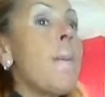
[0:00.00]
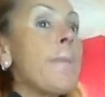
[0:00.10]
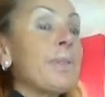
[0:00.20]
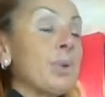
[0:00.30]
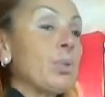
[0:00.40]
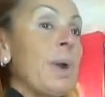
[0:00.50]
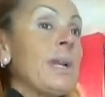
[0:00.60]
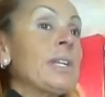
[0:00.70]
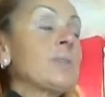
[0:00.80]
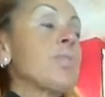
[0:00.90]
but the
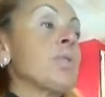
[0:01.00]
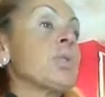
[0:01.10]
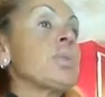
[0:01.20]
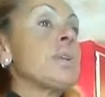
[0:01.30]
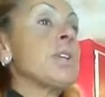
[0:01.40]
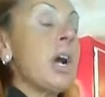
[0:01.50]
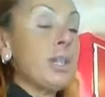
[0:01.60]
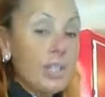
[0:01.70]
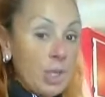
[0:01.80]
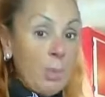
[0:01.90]
rain is supposed to be
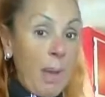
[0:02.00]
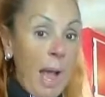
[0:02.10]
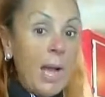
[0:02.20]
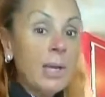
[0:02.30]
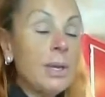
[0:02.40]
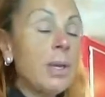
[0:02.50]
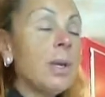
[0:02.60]
not so bad.